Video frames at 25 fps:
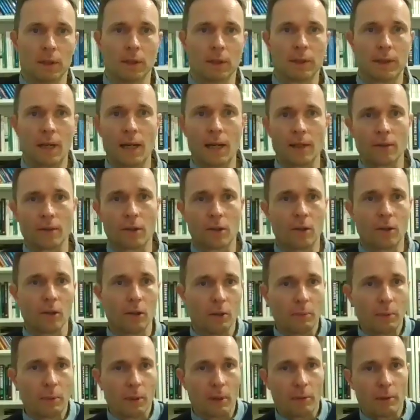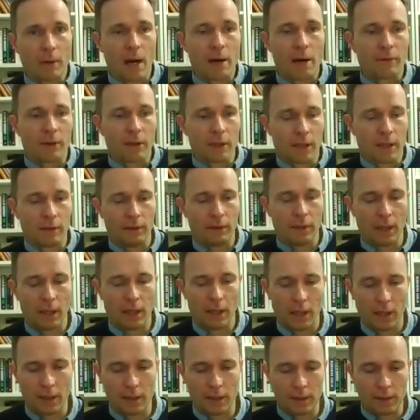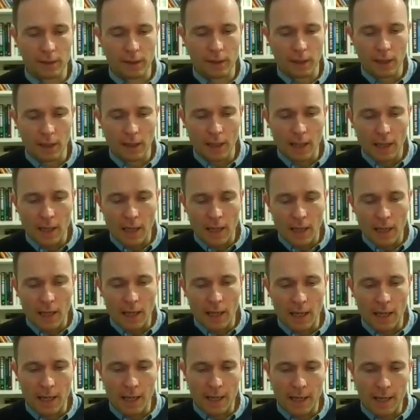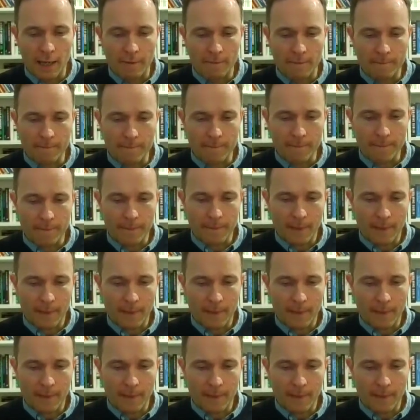dance club or whatever activity it is. And